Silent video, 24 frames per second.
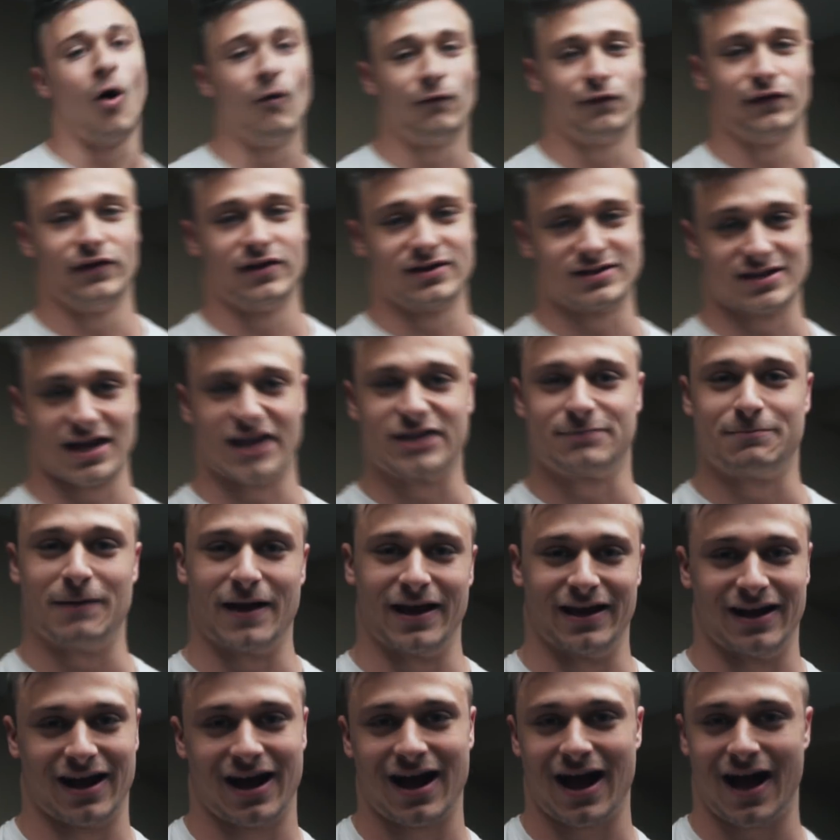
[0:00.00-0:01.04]
hopefully there's less
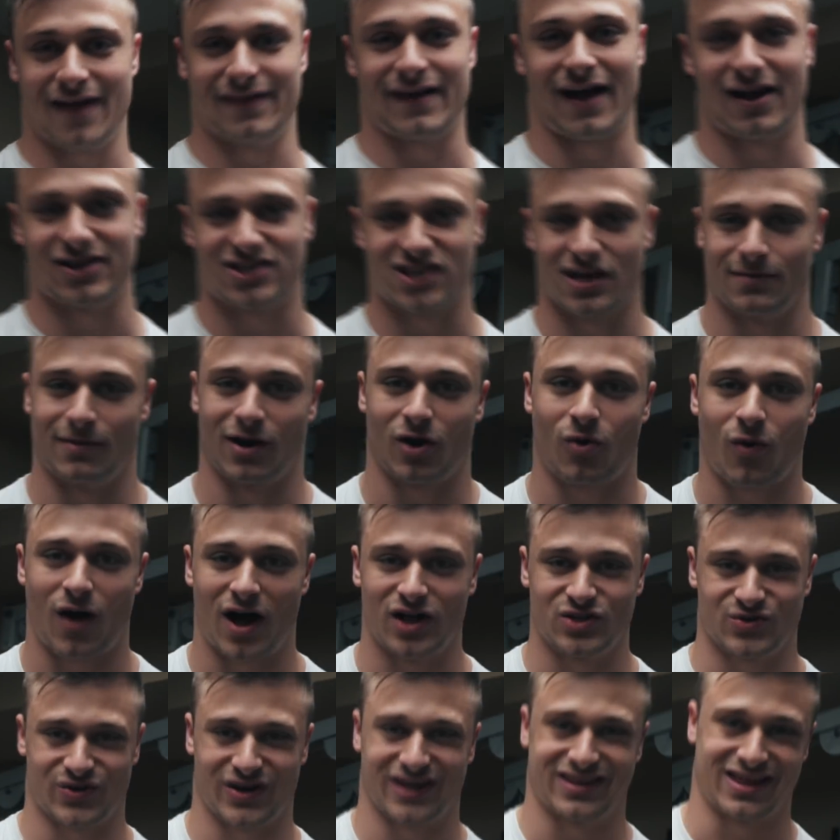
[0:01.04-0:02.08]
pain on the outside of my
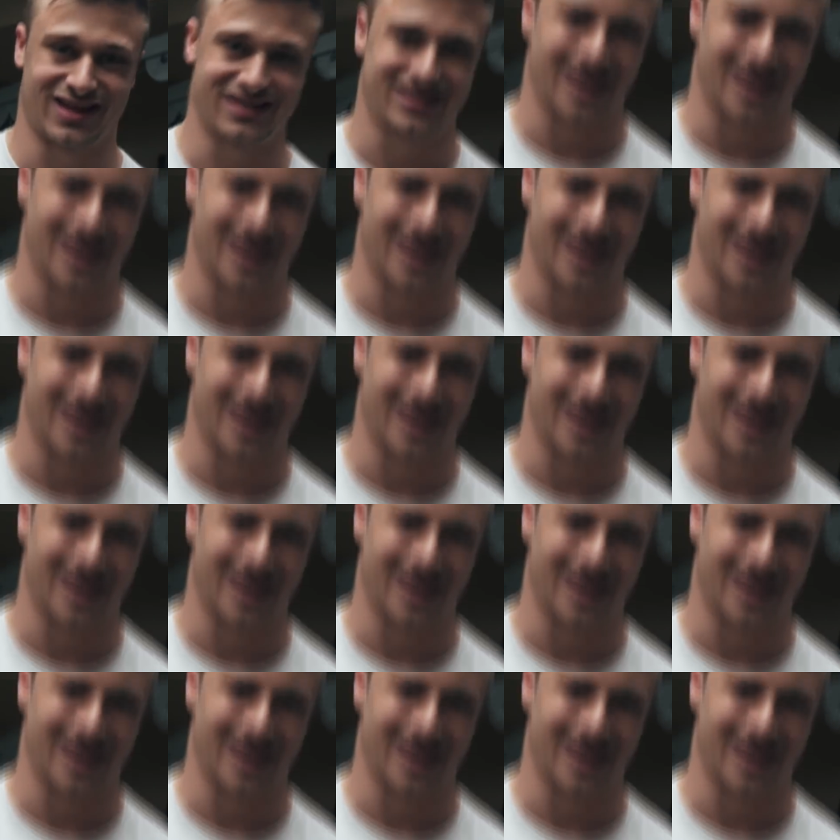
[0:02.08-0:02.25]
quads where I get